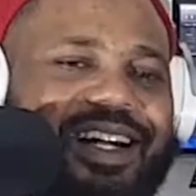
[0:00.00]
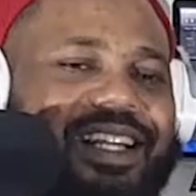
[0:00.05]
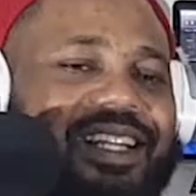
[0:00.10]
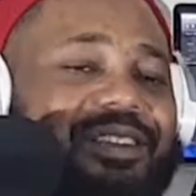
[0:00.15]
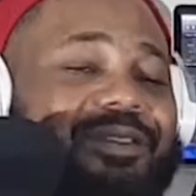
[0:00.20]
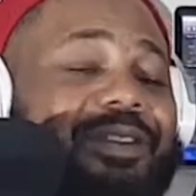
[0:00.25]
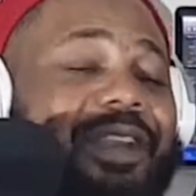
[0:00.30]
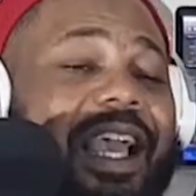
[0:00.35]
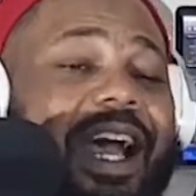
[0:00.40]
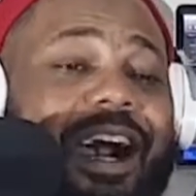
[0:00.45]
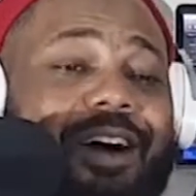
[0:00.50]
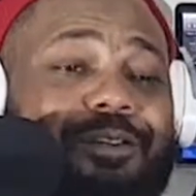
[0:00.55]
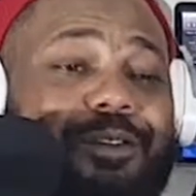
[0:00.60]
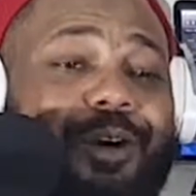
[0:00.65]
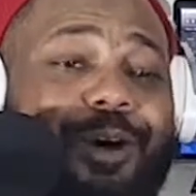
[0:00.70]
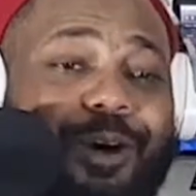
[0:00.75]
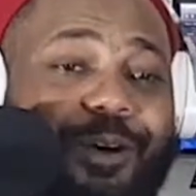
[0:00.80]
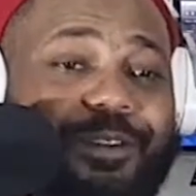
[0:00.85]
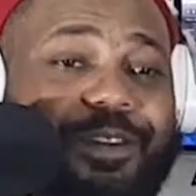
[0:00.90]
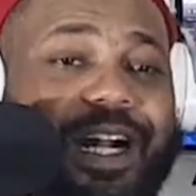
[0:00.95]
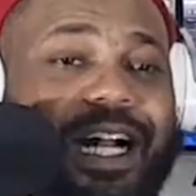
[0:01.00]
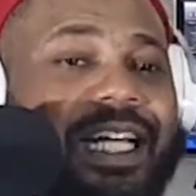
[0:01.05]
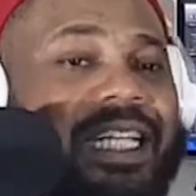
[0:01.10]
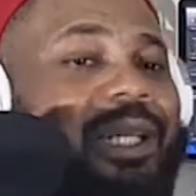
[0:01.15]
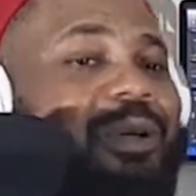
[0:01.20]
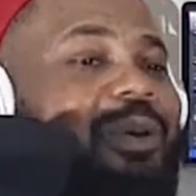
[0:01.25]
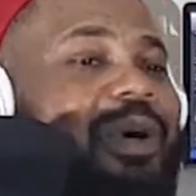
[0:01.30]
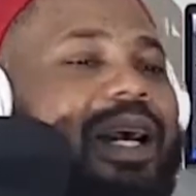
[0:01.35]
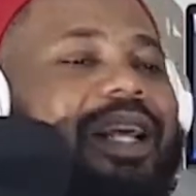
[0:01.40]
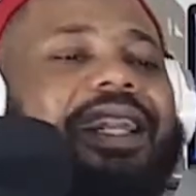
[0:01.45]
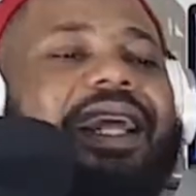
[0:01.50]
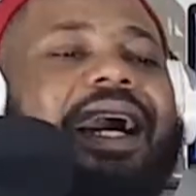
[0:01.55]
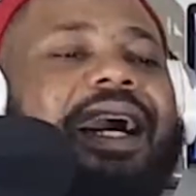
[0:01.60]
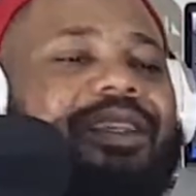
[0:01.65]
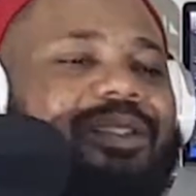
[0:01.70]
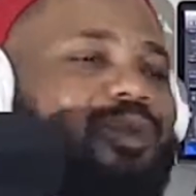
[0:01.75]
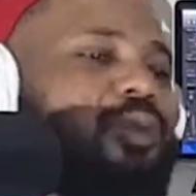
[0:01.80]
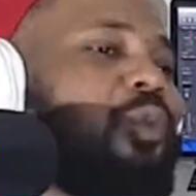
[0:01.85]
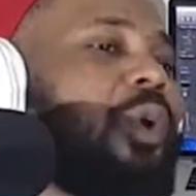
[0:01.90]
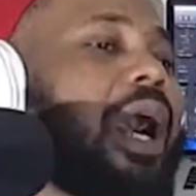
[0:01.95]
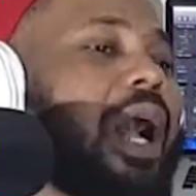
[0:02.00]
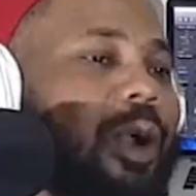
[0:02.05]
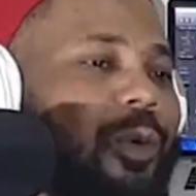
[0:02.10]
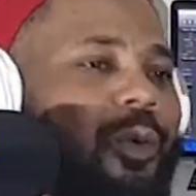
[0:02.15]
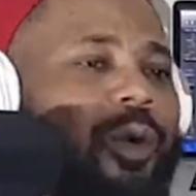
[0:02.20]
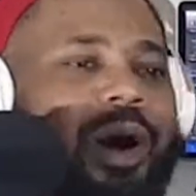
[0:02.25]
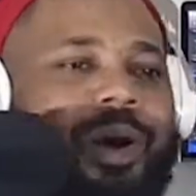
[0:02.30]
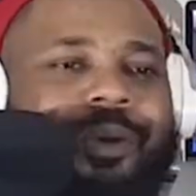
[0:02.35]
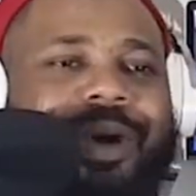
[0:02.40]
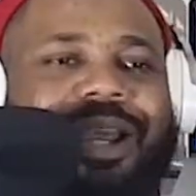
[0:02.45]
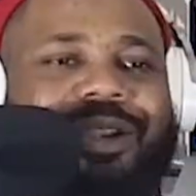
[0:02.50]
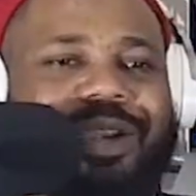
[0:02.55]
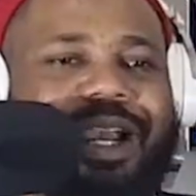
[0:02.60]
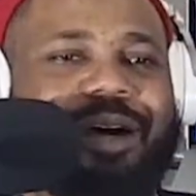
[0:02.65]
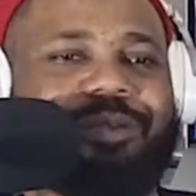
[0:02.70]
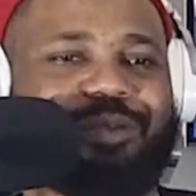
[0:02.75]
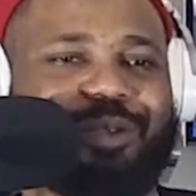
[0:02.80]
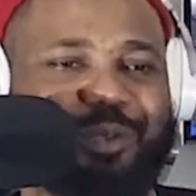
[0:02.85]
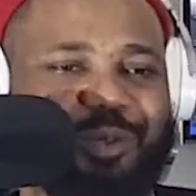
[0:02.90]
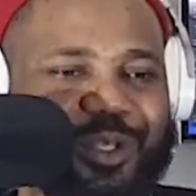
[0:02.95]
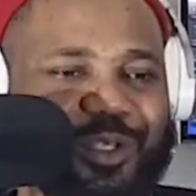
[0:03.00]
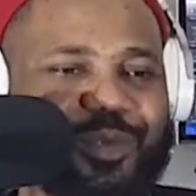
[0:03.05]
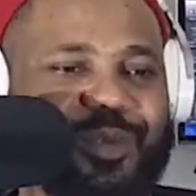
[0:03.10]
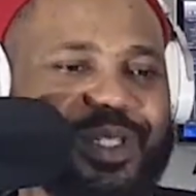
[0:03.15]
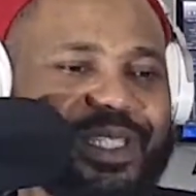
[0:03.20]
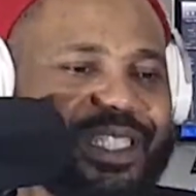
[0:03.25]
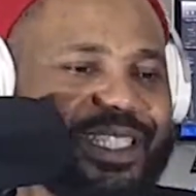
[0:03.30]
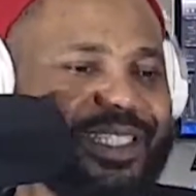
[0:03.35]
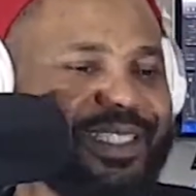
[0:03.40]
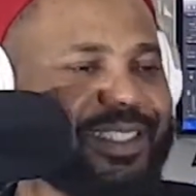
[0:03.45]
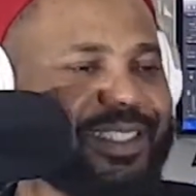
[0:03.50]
And if you have over, they will ask why do you have so much money?